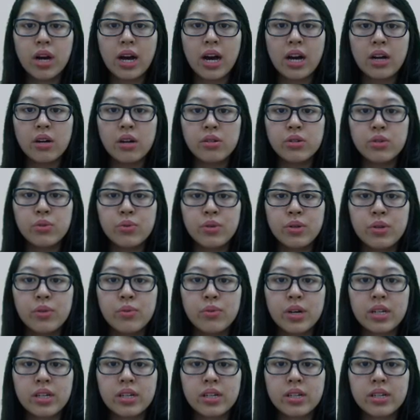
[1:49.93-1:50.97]
how do we
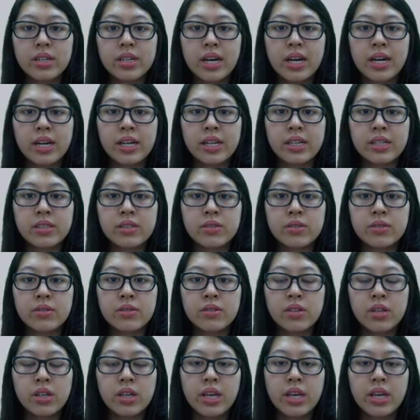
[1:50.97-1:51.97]
recognize